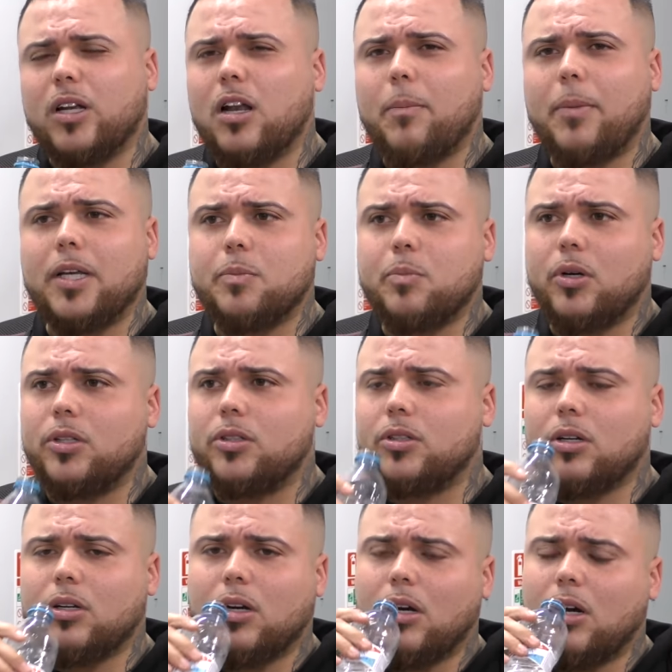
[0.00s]
one of the best pods
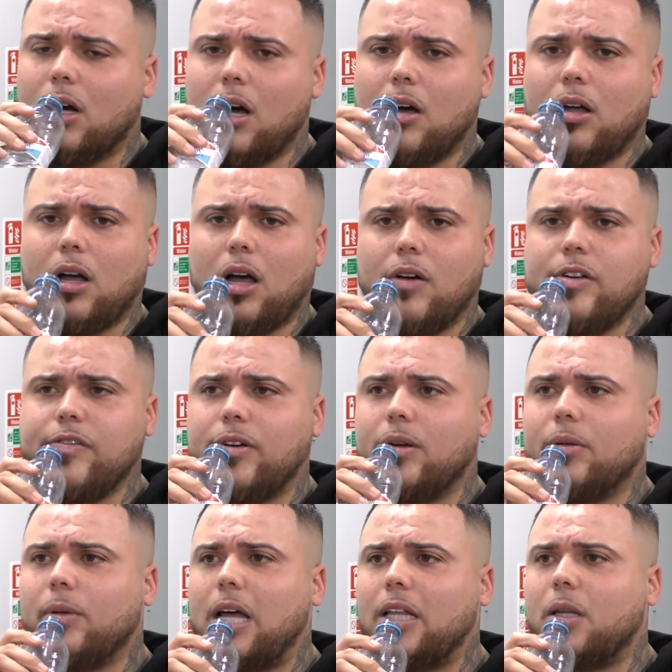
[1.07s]
I, have
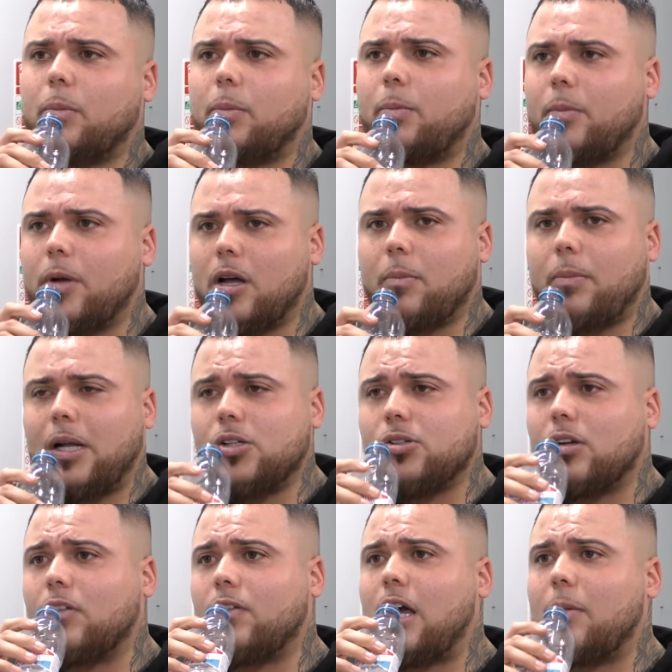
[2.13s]
ever had the uh,
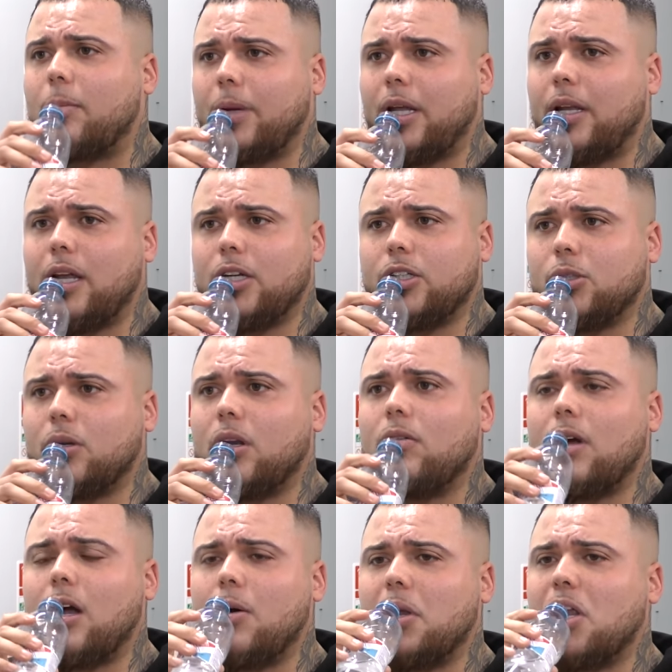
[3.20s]
pleasure of like being next to in
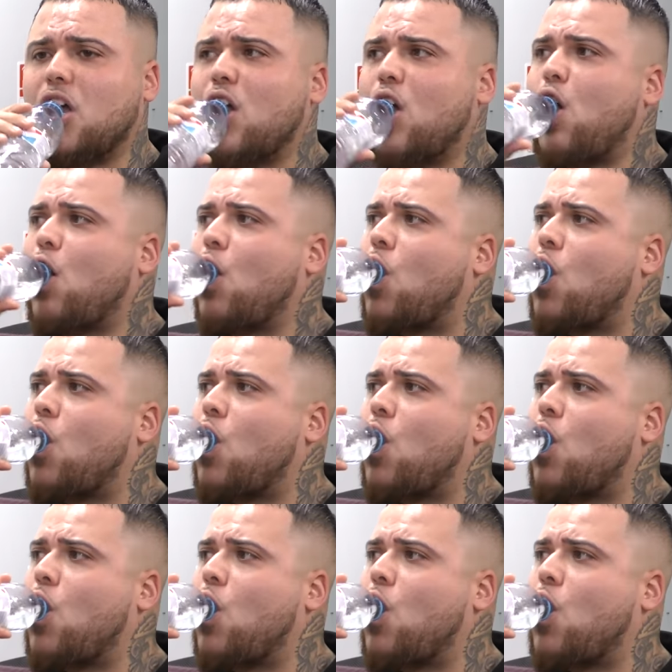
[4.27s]
a row and that.